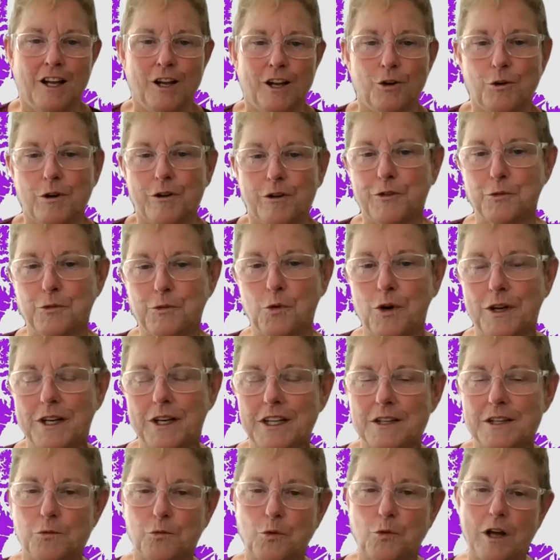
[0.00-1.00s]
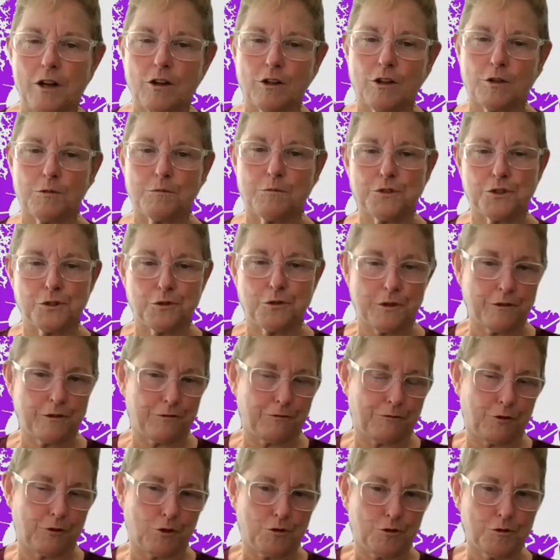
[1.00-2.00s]
Hello, everyone, and welcome to the
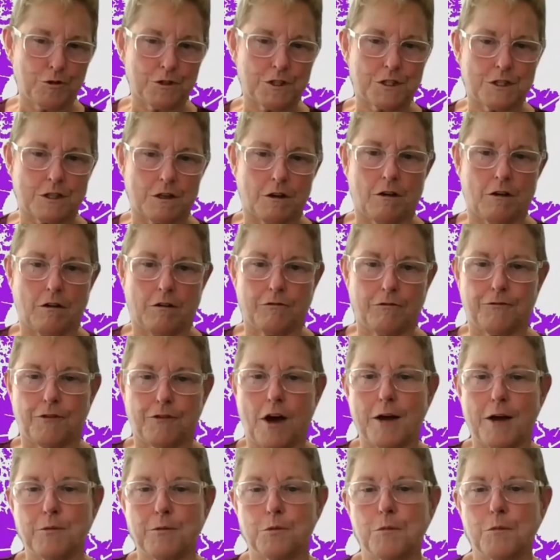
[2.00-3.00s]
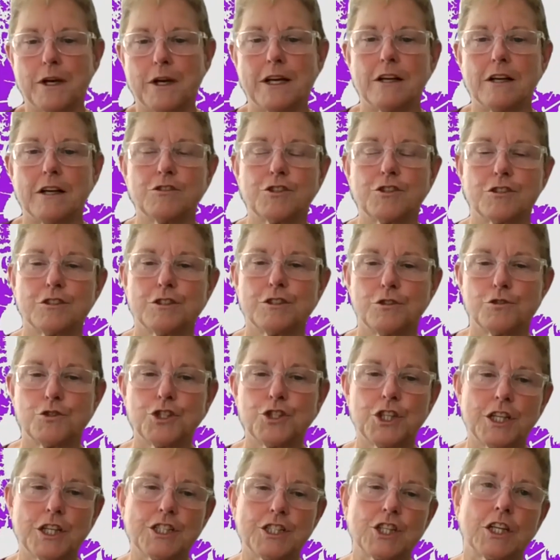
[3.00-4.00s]
first of Fibromyalgia
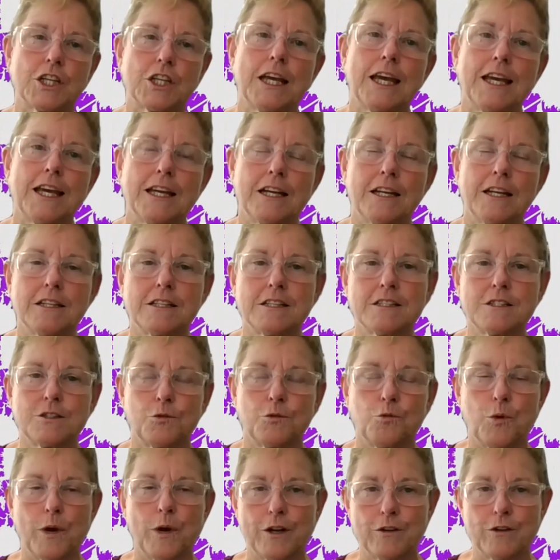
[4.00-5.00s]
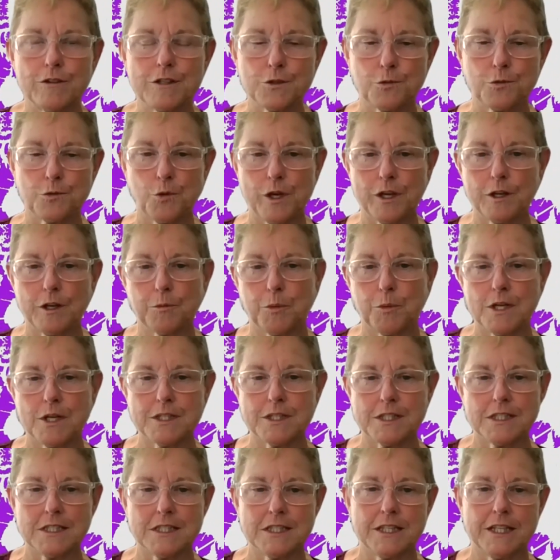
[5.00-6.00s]
Association Canada's Awareness Week
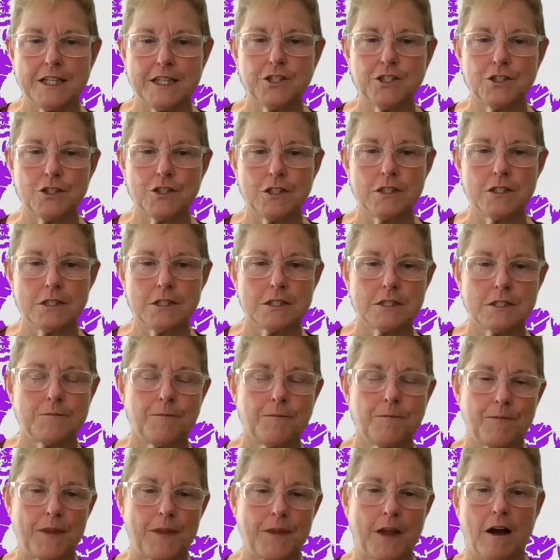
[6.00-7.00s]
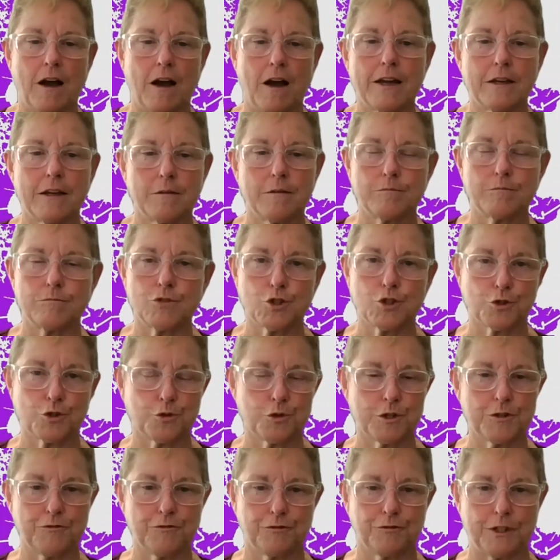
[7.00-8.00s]
presentations. I am
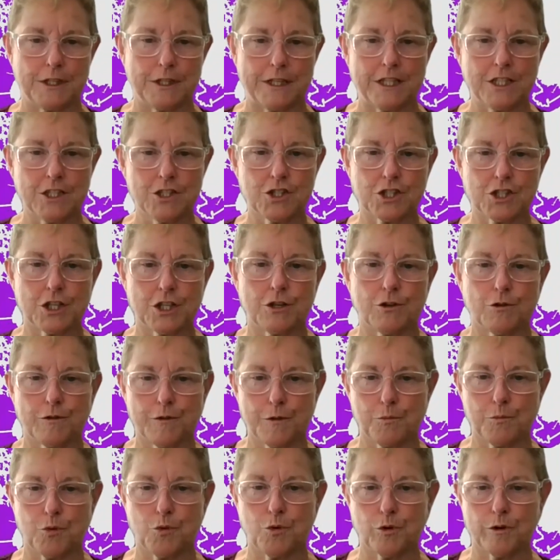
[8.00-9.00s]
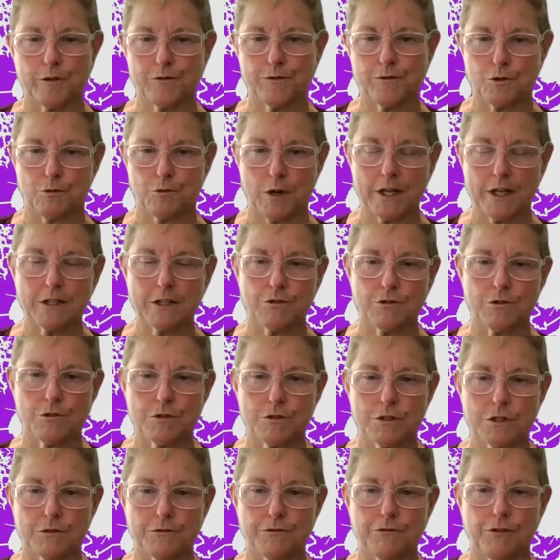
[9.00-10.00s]
Trudy Flint, Chair of the Board of
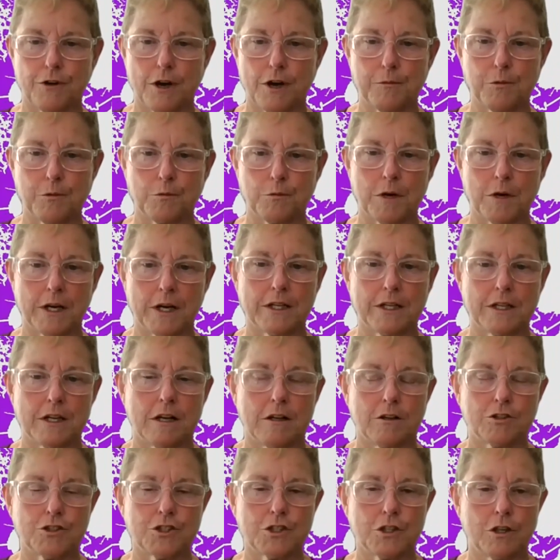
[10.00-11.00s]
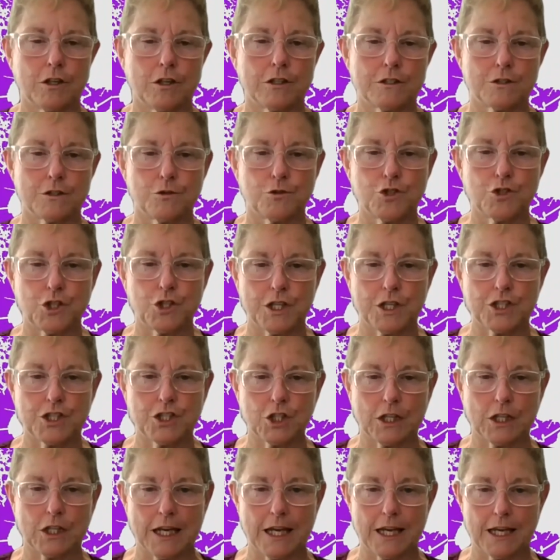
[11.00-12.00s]
Directors of Fibromyalgia
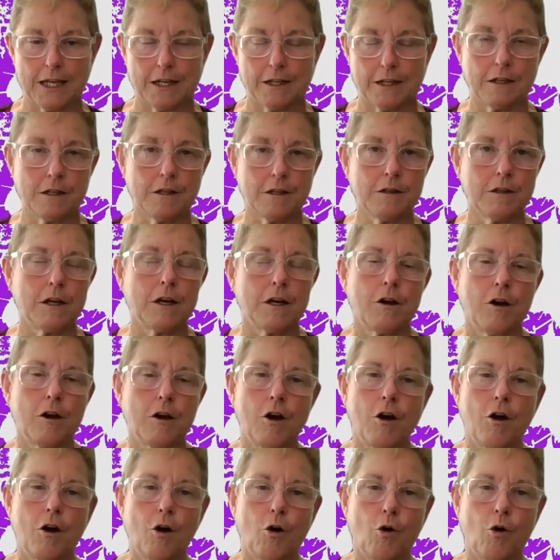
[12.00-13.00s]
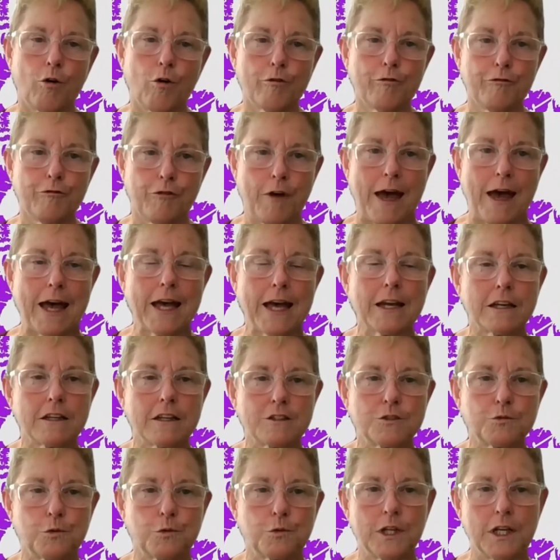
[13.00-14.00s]
Association Canada, or FAC
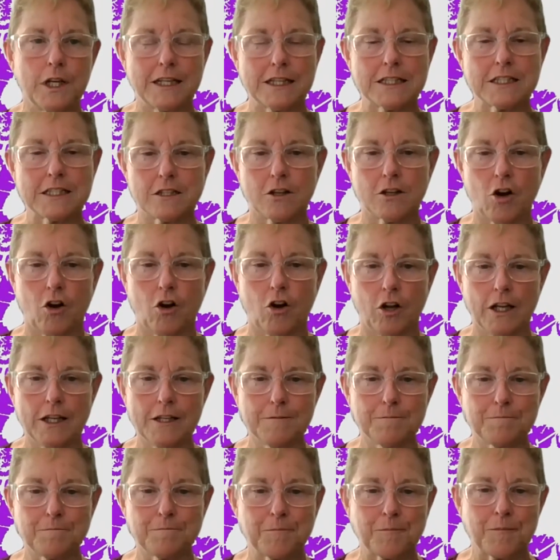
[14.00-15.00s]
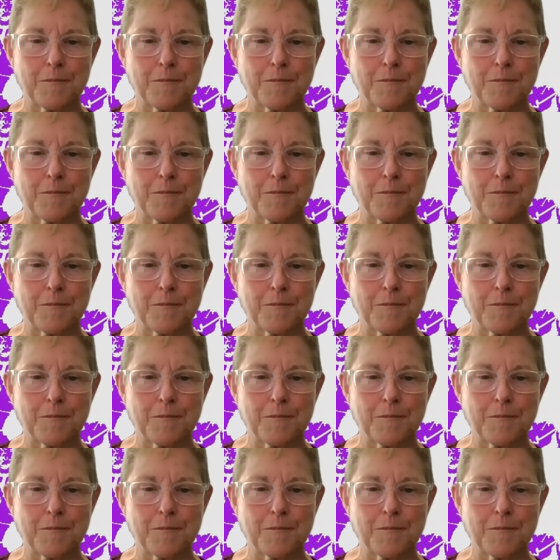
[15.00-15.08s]
as we like to call it.